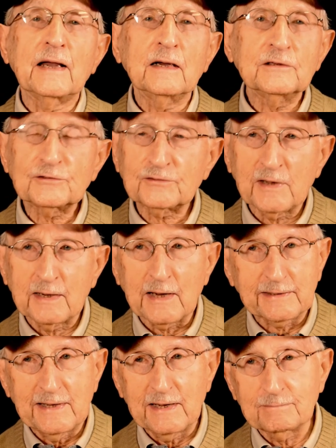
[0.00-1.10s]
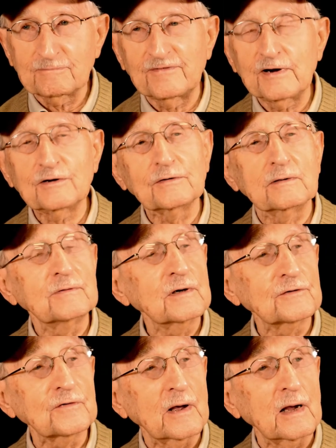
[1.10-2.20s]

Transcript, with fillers: understand. I can't verify.